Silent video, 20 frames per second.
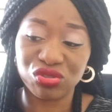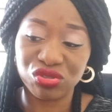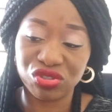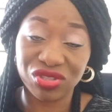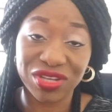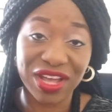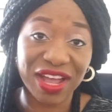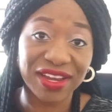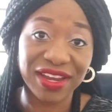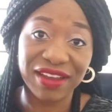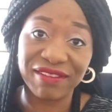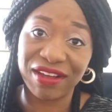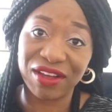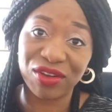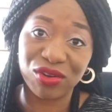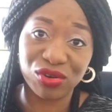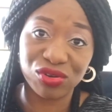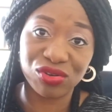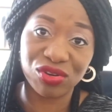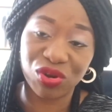you can never
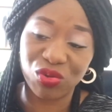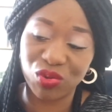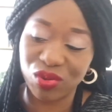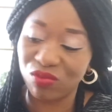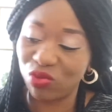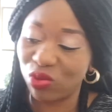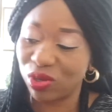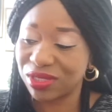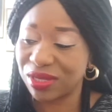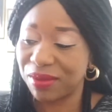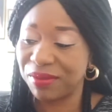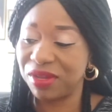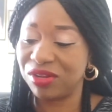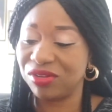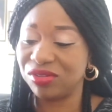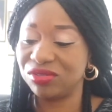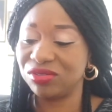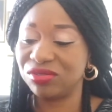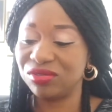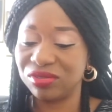go wrong with
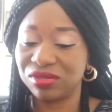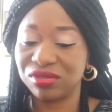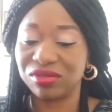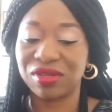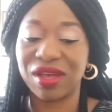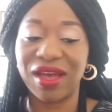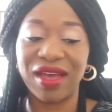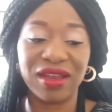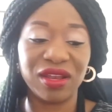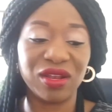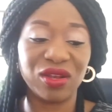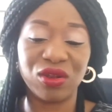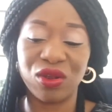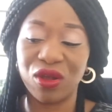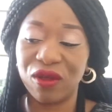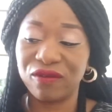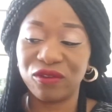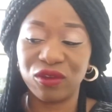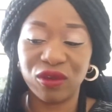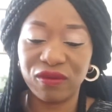watermelon juice. I
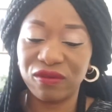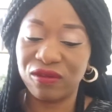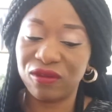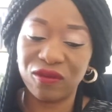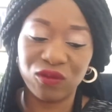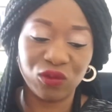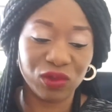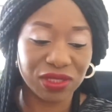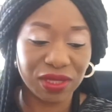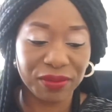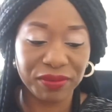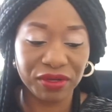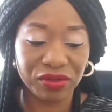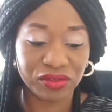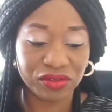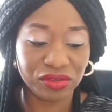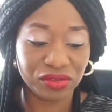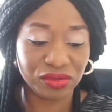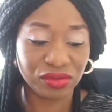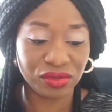love
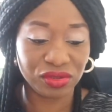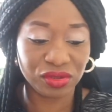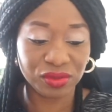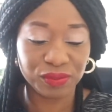watermelon juice.